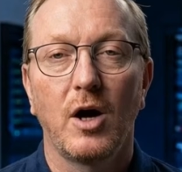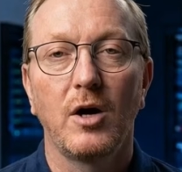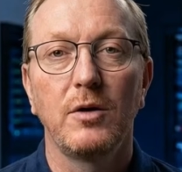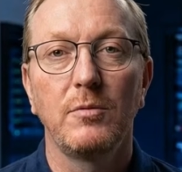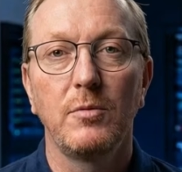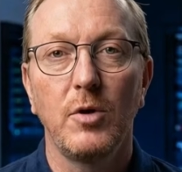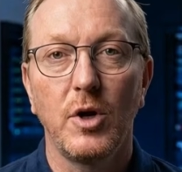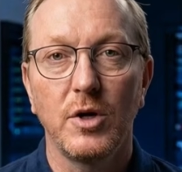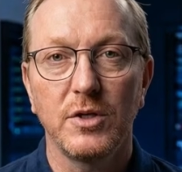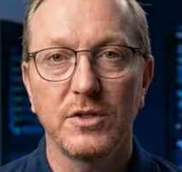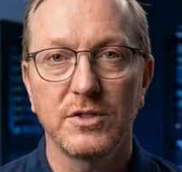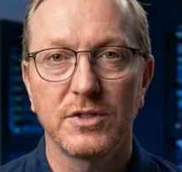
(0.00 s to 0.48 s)
On a
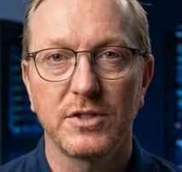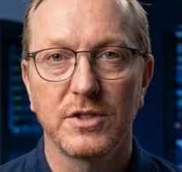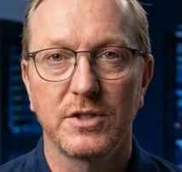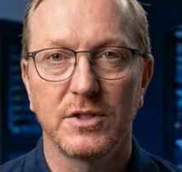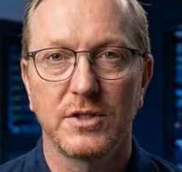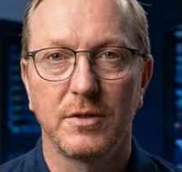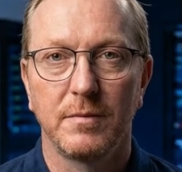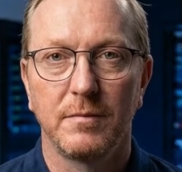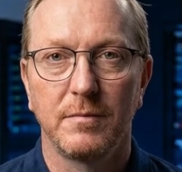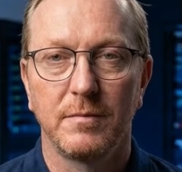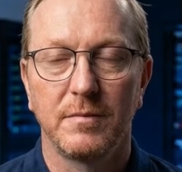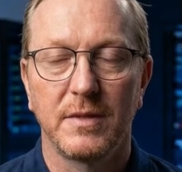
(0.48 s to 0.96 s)
modern
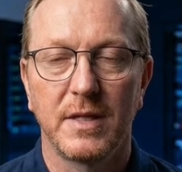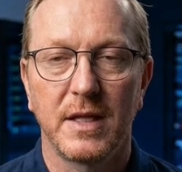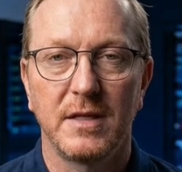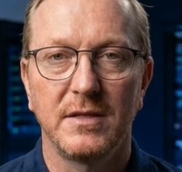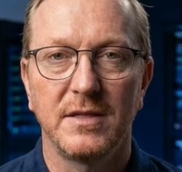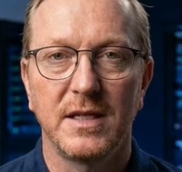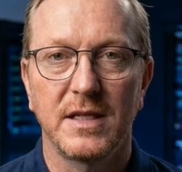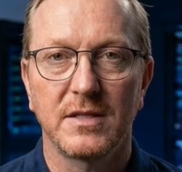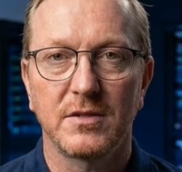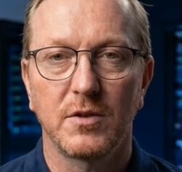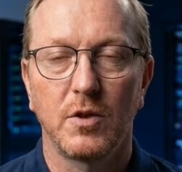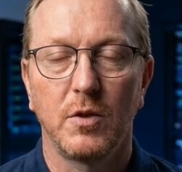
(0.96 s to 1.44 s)
system, that
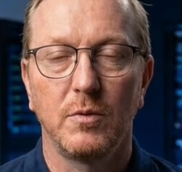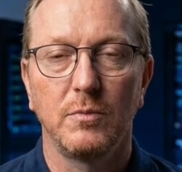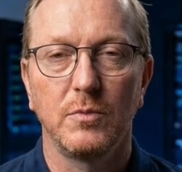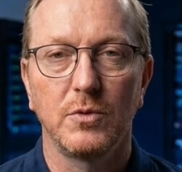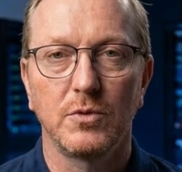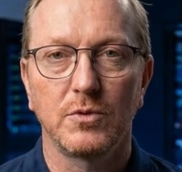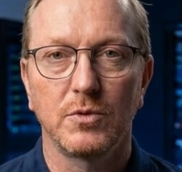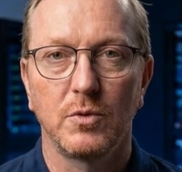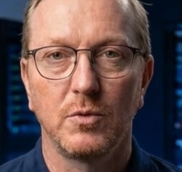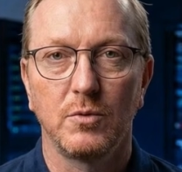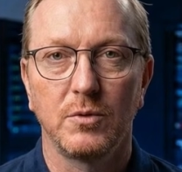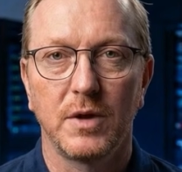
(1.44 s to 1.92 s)
takes
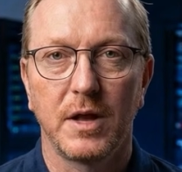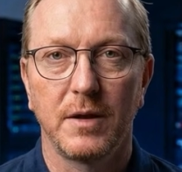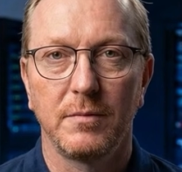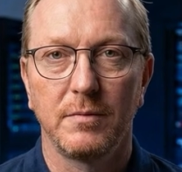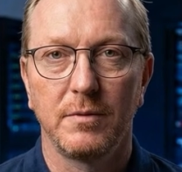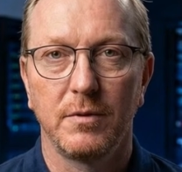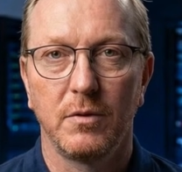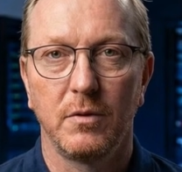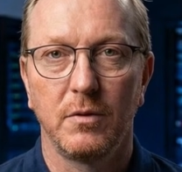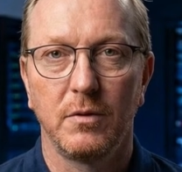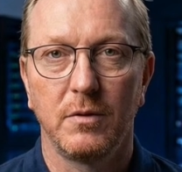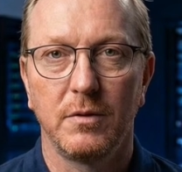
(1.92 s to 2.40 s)
almost no time
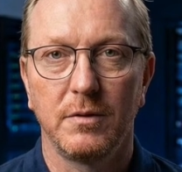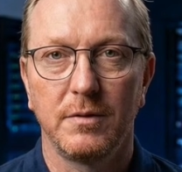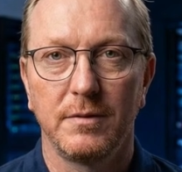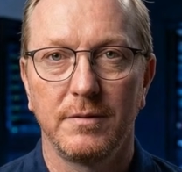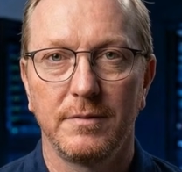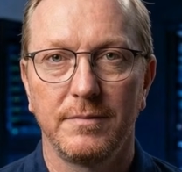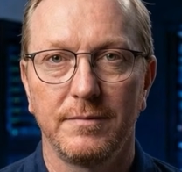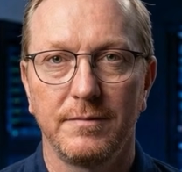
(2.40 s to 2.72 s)
at all.